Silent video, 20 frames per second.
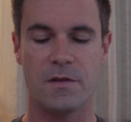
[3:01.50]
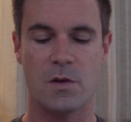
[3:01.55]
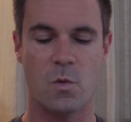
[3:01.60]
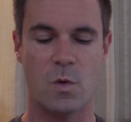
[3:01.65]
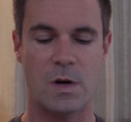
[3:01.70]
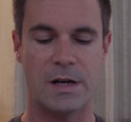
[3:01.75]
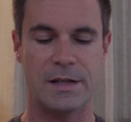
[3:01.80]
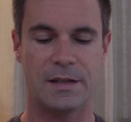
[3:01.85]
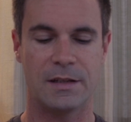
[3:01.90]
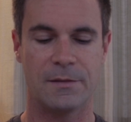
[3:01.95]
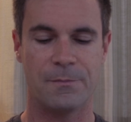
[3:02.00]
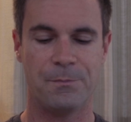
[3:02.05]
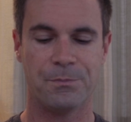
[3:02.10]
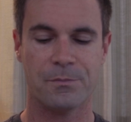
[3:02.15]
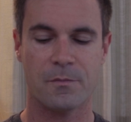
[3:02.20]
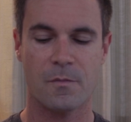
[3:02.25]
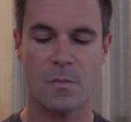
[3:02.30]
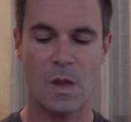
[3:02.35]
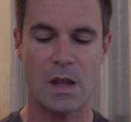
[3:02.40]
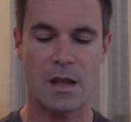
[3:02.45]
if you want.
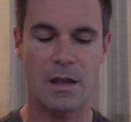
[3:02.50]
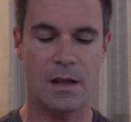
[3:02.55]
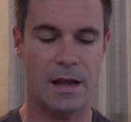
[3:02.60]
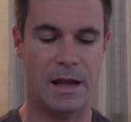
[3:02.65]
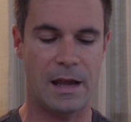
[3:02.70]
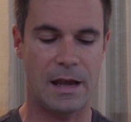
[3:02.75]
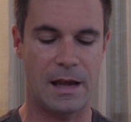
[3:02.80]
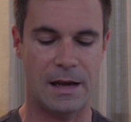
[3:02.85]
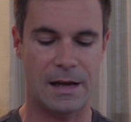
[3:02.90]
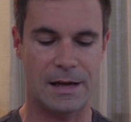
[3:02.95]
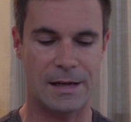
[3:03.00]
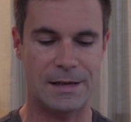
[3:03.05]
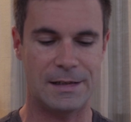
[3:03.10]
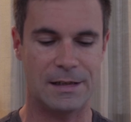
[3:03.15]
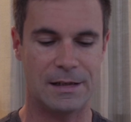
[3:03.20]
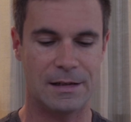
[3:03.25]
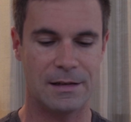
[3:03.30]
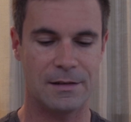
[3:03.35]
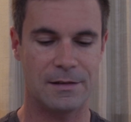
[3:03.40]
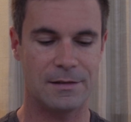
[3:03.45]

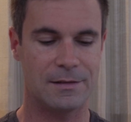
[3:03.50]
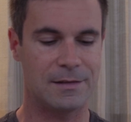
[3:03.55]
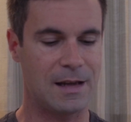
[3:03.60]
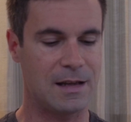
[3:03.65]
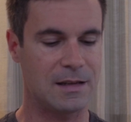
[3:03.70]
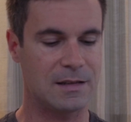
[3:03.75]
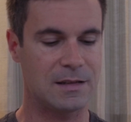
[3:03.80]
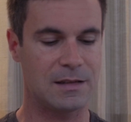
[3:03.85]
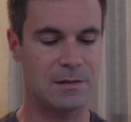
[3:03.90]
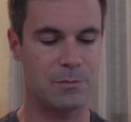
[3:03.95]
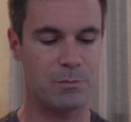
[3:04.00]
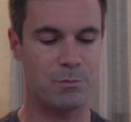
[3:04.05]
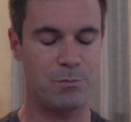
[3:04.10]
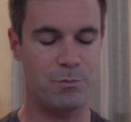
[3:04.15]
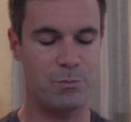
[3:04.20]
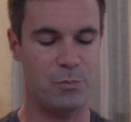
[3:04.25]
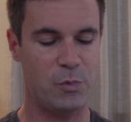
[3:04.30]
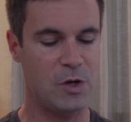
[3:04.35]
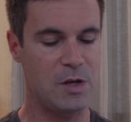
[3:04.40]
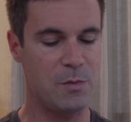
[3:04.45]
And that's
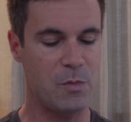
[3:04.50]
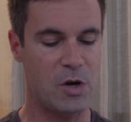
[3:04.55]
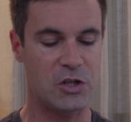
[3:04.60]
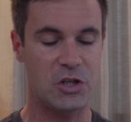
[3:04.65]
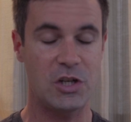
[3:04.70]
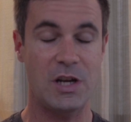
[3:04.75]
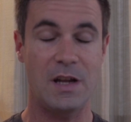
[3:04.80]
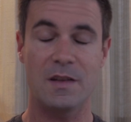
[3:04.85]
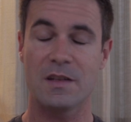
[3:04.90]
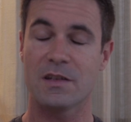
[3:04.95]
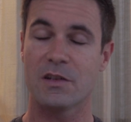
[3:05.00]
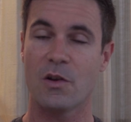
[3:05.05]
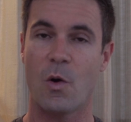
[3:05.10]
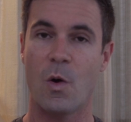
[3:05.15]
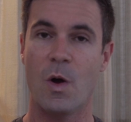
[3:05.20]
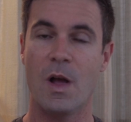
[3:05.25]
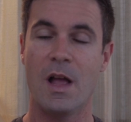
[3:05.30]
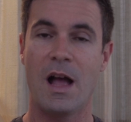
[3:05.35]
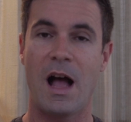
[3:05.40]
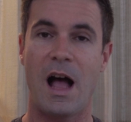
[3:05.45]
pretty much it.
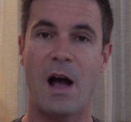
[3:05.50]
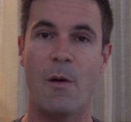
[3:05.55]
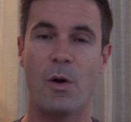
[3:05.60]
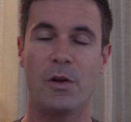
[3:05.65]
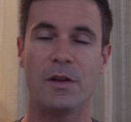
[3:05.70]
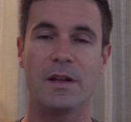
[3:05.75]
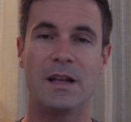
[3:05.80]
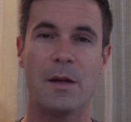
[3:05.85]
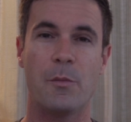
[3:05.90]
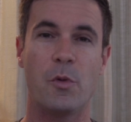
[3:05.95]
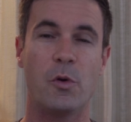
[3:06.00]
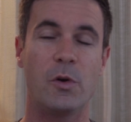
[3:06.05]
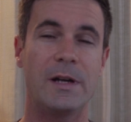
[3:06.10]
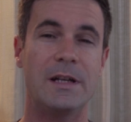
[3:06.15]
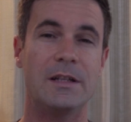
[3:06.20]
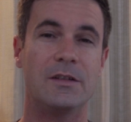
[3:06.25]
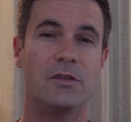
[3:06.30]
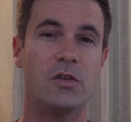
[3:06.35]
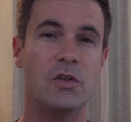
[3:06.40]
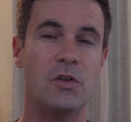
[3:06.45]
So I won't
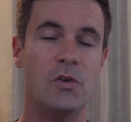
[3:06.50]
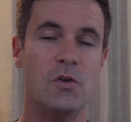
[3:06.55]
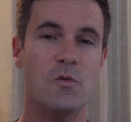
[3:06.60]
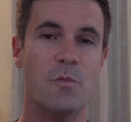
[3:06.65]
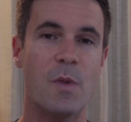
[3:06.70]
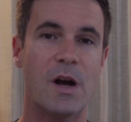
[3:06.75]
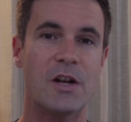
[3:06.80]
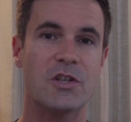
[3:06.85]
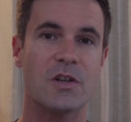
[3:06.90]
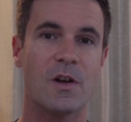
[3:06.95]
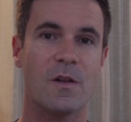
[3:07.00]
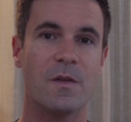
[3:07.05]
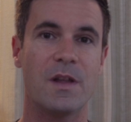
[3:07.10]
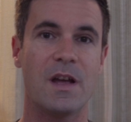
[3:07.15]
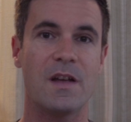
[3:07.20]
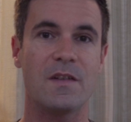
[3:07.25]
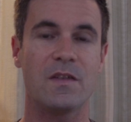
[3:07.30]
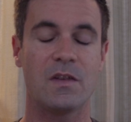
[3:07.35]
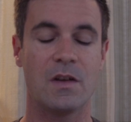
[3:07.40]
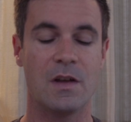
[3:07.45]
elaborate too much on
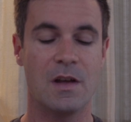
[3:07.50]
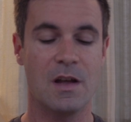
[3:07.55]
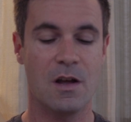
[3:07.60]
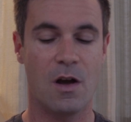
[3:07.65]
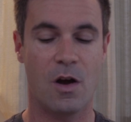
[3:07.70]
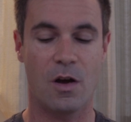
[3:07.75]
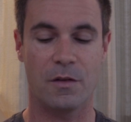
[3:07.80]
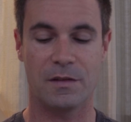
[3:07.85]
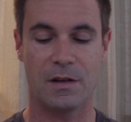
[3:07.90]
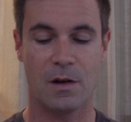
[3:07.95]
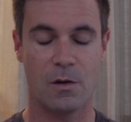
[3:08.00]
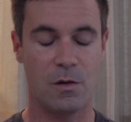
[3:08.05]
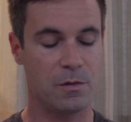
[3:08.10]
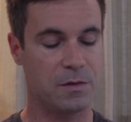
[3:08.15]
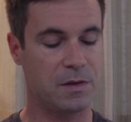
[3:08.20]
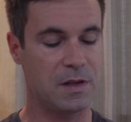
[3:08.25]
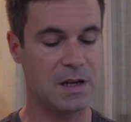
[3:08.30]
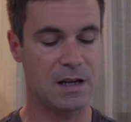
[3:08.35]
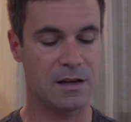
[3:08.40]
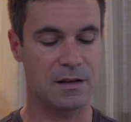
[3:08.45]
this. The only
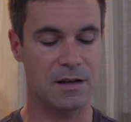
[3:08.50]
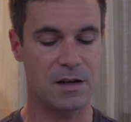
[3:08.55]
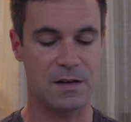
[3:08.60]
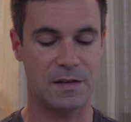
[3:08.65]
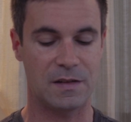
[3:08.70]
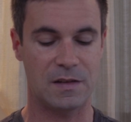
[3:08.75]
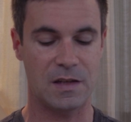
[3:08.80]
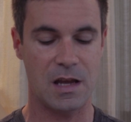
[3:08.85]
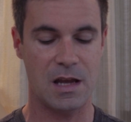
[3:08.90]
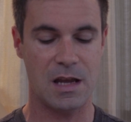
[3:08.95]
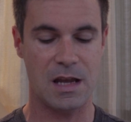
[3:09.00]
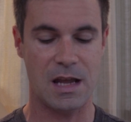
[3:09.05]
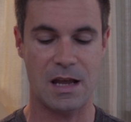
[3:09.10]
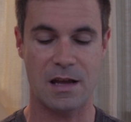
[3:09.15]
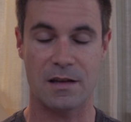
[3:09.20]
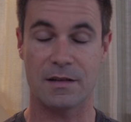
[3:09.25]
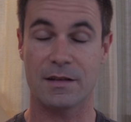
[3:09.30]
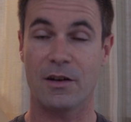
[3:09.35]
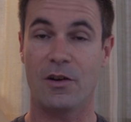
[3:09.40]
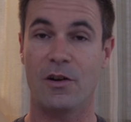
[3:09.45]
thing I'm gonna say
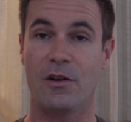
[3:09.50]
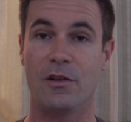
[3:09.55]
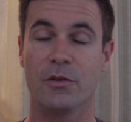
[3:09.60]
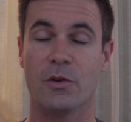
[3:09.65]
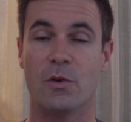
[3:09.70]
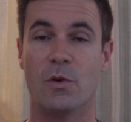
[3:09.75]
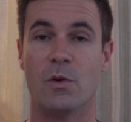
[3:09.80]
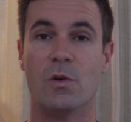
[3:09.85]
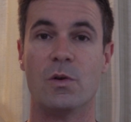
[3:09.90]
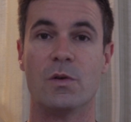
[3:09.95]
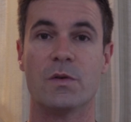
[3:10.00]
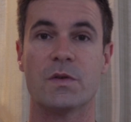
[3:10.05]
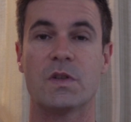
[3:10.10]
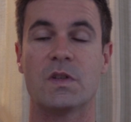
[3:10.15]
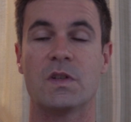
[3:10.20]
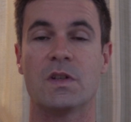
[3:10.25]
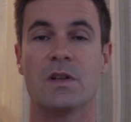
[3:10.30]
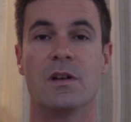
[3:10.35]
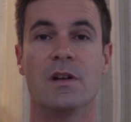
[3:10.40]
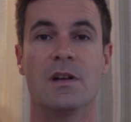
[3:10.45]
is all the
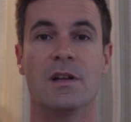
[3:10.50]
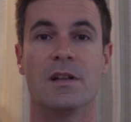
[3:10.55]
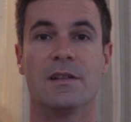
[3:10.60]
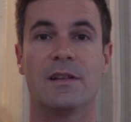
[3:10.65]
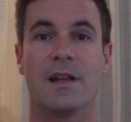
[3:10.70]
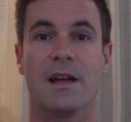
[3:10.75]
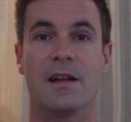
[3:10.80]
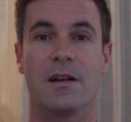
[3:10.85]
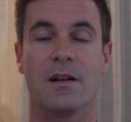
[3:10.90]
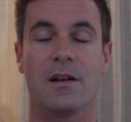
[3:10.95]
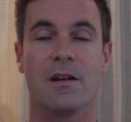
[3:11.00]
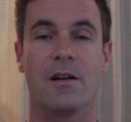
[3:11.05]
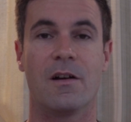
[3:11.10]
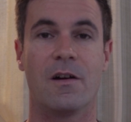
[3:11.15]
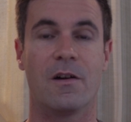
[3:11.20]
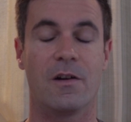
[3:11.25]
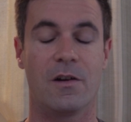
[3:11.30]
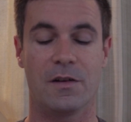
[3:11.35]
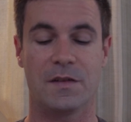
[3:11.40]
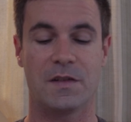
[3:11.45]
holes that
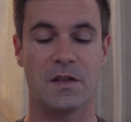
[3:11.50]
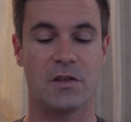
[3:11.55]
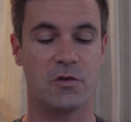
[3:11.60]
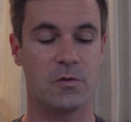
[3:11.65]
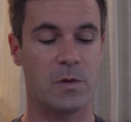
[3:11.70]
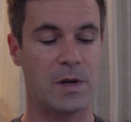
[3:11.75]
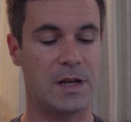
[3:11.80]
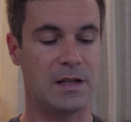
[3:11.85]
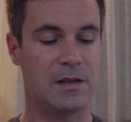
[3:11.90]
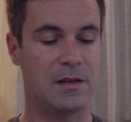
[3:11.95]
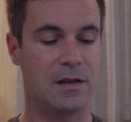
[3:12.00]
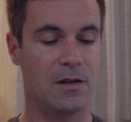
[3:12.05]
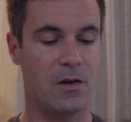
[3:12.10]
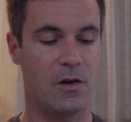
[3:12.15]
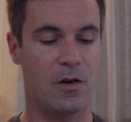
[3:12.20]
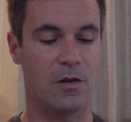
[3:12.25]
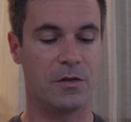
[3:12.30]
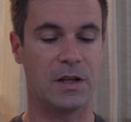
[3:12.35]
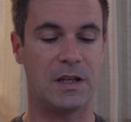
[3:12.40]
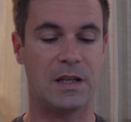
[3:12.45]
are situated
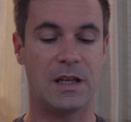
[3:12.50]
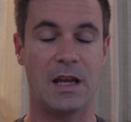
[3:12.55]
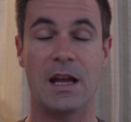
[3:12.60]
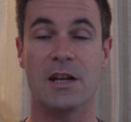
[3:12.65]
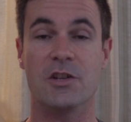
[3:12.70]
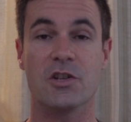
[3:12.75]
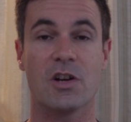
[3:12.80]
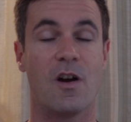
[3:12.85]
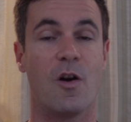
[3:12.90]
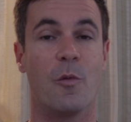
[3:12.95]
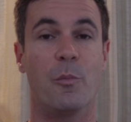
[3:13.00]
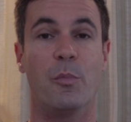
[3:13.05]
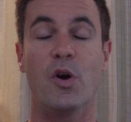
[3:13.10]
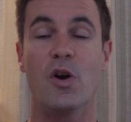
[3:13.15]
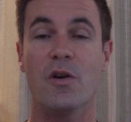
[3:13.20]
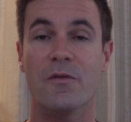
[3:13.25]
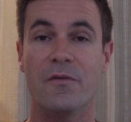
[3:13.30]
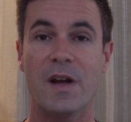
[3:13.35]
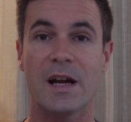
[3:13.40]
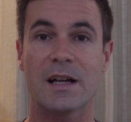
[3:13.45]
on the cage are
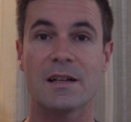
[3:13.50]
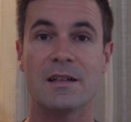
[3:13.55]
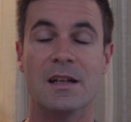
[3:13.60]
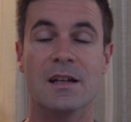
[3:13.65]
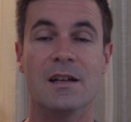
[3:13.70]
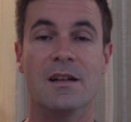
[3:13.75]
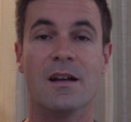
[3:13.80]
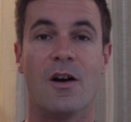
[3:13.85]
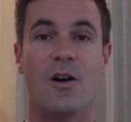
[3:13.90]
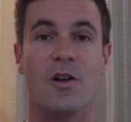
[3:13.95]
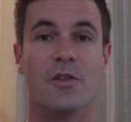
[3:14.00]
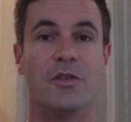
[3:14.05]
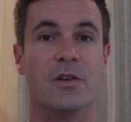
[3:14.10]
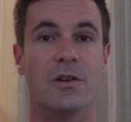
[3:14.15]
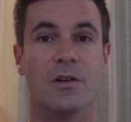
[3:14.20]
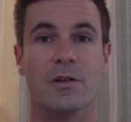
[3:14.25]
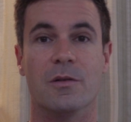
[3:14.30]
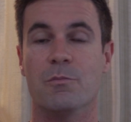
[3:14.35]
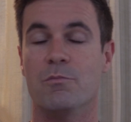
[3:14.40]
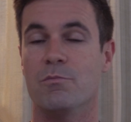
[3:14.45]
perfect. All
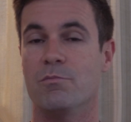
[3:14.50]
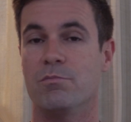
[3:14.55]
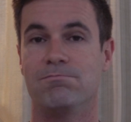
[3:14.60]
the